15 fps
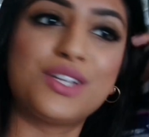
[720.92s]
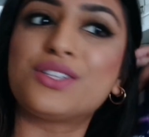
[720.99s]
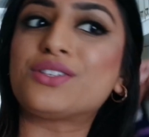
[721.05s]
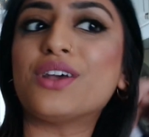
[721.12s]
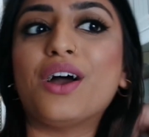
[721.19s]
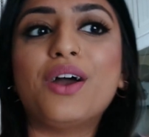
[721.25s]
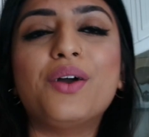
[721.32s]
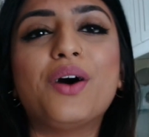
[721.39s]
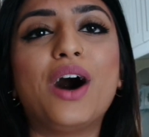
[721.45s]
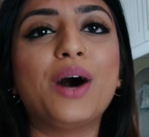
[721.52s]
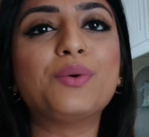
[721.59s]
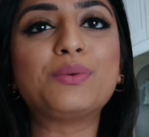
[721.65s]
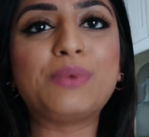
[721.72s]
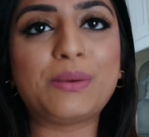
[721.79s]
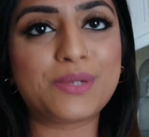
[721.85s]
so
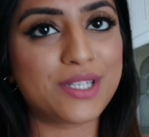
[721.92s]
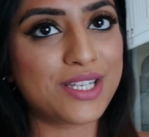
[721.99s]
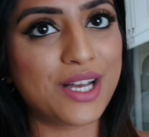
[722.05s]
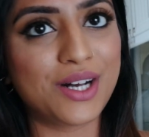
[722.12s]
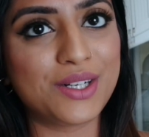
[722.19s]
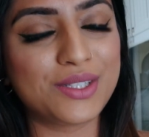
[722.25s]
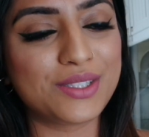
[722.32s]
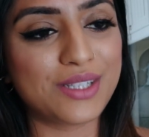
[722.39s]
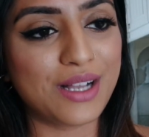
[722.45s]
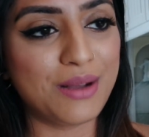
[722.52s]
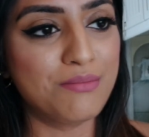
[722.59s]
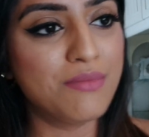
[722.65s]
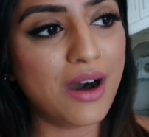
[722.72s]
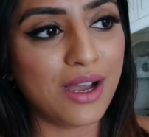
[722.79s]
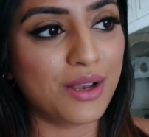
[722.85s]
I would be able to tell a
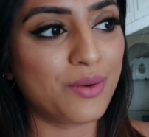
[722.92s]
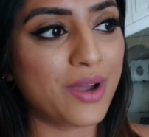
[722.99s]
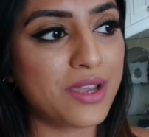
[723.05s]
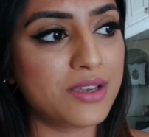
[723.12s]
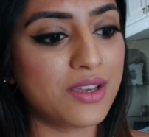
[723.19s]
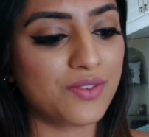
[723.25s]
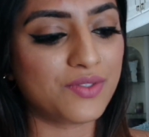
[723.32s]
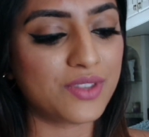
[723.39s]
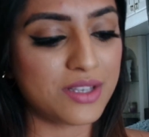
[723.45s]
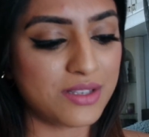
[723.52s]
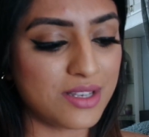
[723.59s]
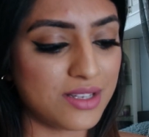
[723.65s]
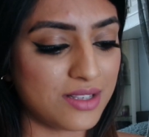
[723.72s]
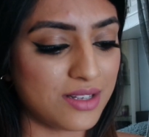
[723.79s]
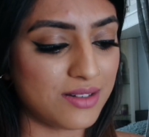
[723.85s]
mile away if
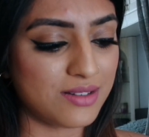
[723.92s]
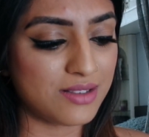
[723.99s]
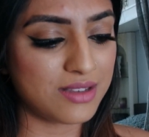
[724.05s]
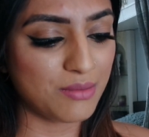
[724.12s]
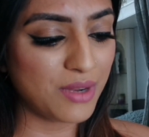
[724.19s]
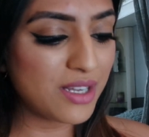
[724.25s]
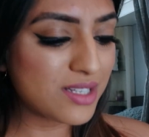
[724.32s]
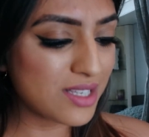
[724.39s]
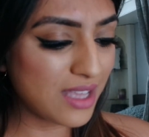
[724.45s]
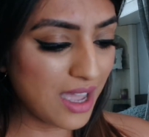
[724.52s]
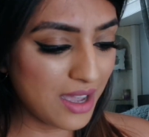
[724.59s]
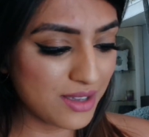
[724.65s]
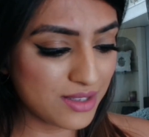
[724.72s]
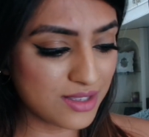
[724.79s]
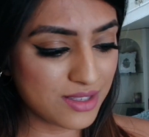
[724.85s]
this isn't similar to
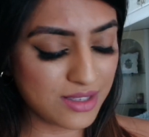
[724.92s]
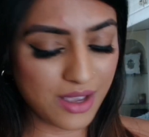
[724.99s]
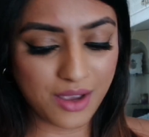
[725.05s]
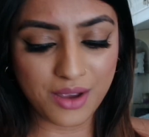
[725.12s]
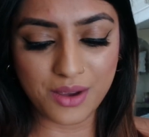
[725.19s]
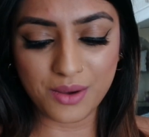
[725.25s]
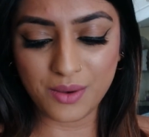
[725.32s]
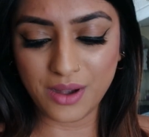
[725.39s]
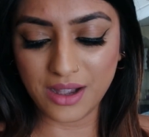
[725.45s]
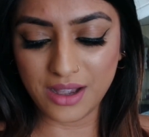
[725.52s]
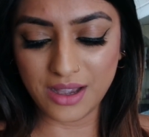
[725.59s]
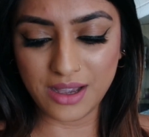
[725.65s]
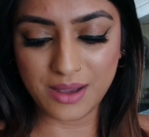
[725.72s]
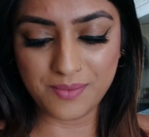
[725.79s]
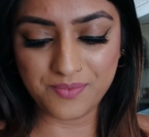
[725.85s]
that.
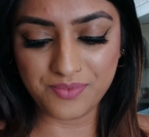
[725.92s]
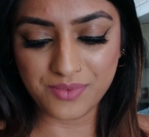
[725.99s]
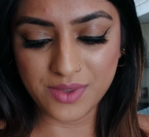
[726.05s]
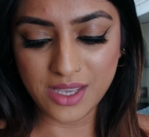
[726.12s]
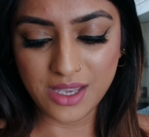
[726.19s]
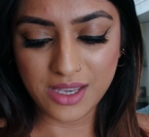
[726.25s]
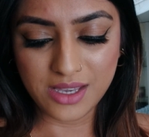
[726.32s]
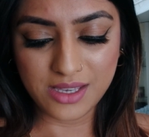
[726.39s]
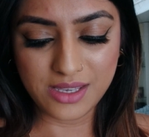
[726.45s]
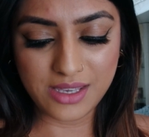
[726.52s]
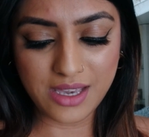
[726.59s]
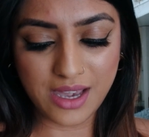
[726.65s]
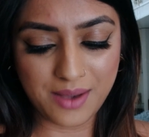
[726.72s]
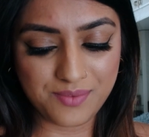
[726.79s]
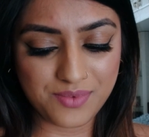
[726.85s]
So
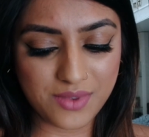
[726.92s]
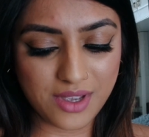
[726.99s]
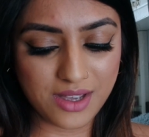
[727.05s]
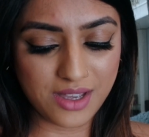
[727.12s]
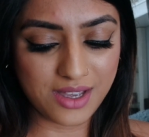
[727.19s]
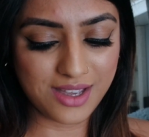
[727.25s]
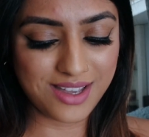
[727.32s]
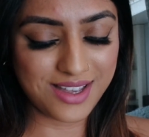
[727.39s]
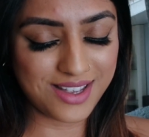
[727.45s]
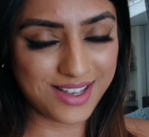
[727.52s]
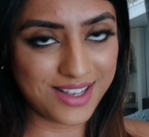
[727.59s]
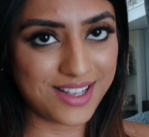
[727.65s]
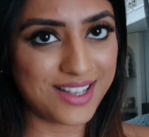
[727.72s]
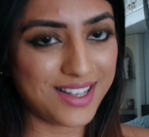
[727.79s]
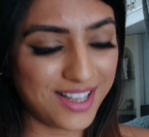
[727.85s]
yeah,
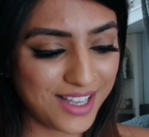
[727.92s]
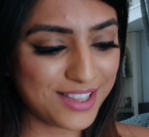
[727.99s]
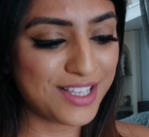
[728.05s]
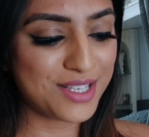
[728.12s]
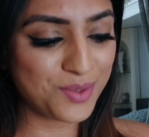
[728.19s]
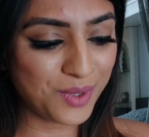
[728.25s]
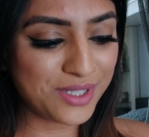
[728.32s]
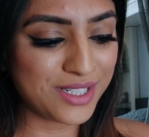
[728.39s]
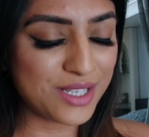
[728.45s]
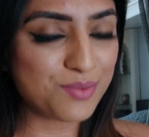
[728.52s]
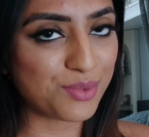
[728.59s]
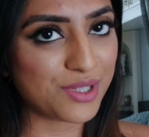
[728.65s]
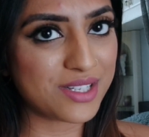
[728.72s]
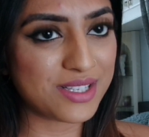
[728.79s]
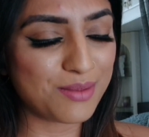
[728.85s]
this one is
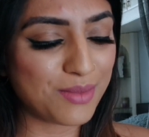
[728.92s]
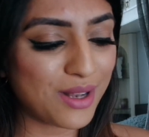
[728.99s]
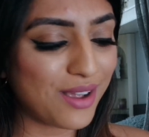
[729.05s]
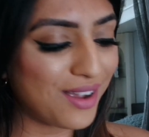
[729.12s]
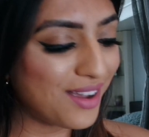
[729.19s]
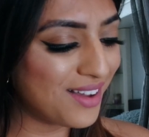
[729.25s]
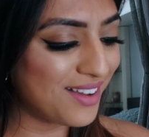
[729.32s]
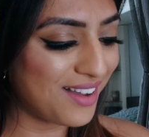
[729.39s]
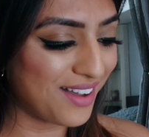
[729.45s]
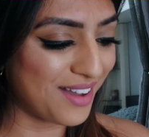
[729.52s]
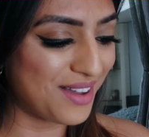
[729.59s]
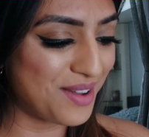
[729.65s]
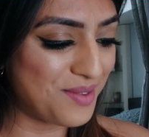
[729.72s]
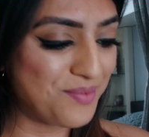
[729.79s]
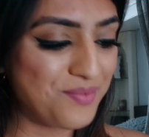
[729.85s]
pretty similar.
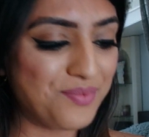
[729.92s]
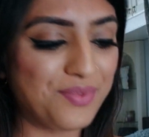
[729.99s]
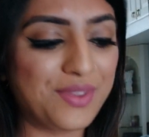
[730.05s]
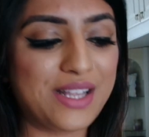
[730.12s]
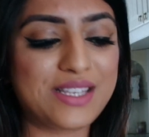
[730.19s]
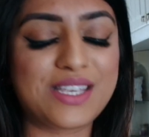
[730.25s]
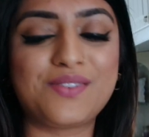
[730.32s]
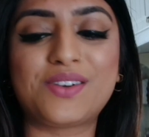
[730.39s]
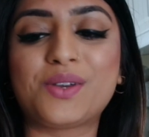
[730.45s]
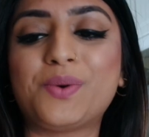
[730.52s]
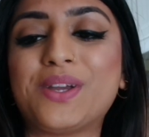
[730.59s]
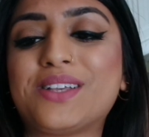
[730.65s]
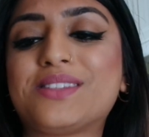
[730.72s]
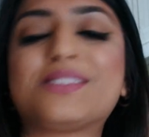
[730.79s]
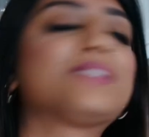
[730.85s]
Let's give it a
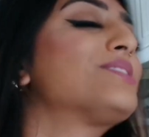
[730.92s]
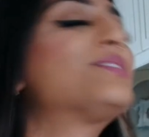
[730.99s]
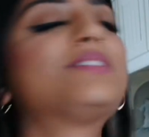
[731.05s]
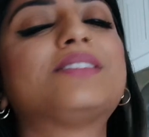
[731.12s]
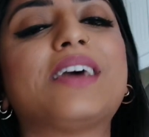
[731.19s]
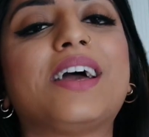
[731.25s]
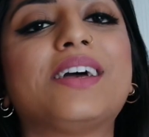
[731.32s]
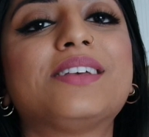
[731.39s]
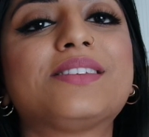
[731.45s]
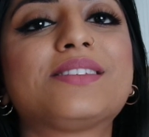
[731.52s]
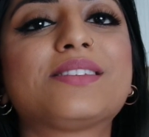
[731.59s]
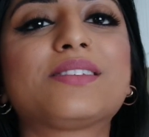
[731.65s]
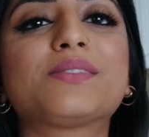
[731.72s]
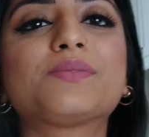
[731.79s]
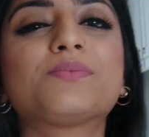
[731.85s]
quick
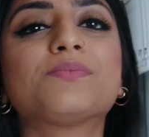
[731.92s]
zest.